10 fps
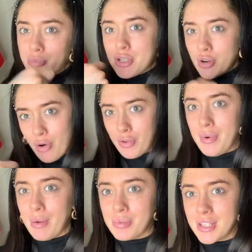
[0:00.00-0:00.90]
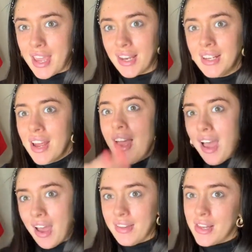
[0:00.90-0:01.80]
brush over my lips again
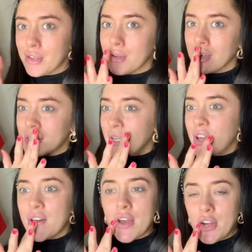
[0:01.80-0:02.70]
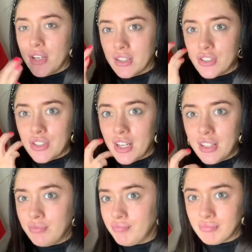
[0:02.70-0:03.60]
and then the gloss like who does not do that
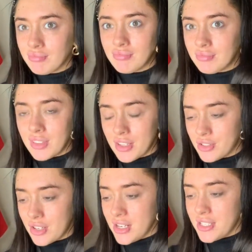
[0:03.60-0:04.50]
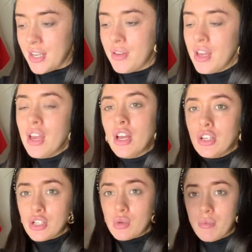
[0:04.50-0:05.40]
it's crazy
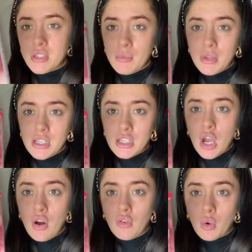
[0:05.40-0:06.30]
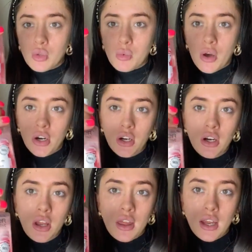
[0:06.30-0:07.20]
just going with some of this rose water
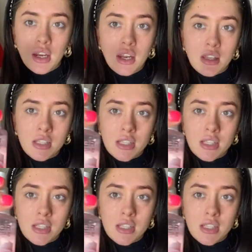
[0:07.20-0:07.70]
then this